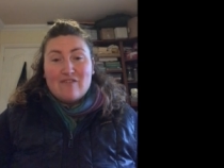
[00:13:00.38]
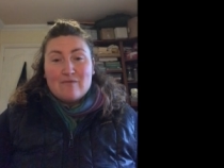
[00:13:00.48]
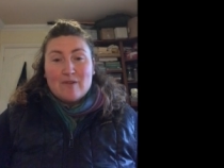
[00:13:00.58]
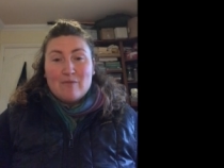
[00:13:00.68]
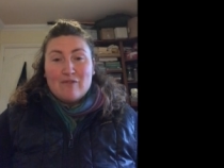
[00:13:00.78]
from
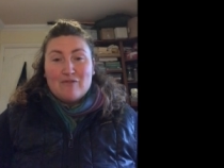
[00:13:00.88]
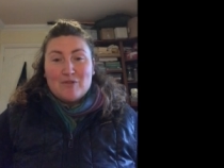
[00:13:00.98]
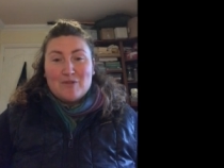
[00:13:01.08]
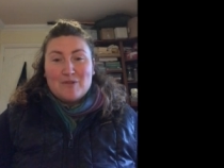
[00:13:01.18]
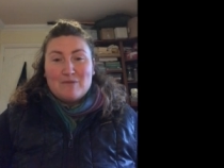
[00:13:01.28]
some of the
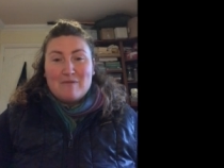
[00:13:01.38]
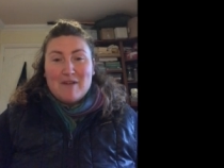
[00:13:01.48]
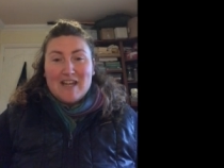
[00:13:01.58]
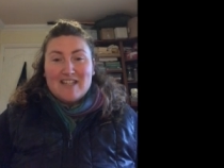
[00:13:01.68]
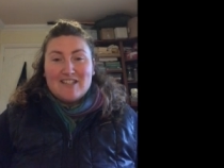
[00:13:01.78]
photos, we
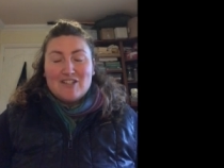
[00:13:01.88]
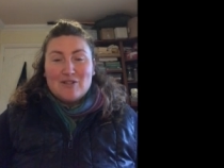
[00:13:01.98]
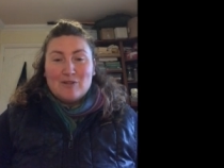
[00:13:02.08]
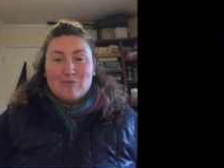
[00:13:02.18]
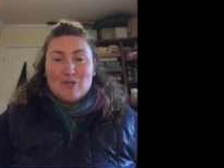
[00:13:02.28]
managed
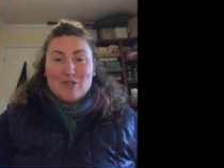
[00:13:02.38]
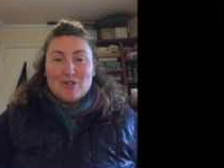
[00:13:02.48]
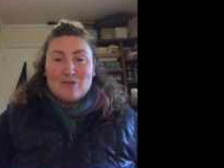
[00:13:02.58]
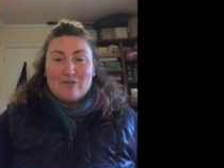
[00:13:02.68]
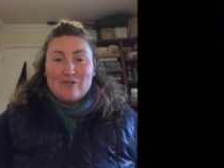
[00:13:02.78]
to
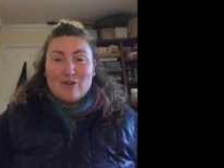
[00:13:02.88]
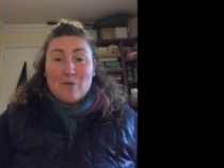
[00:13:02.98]
produce over